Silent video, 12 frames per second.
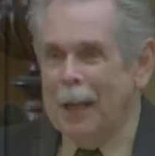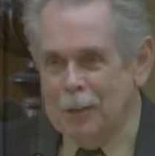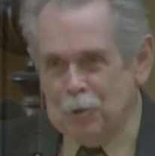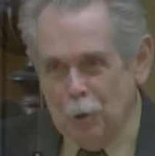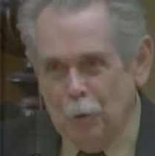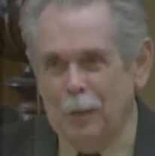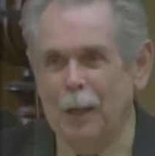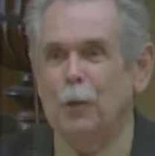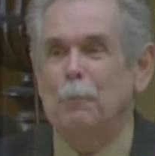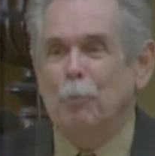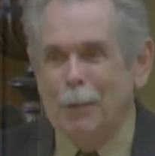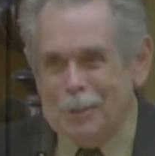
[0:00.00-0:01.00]
and so they are
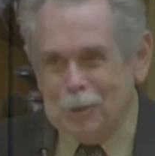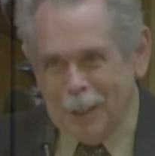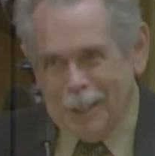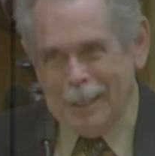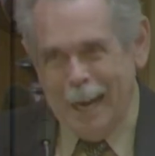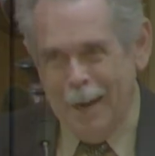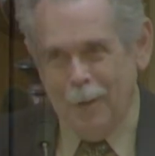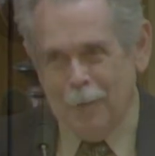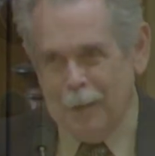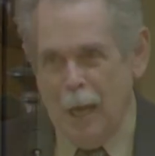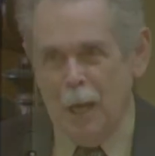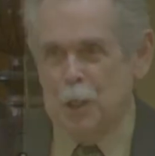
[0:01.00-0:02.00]
preaching now the
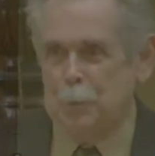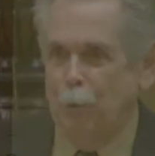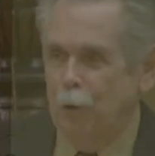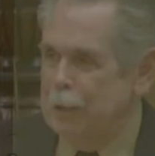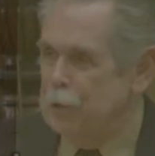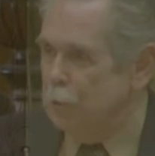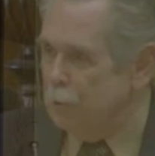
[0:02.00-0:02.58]
gospel, and you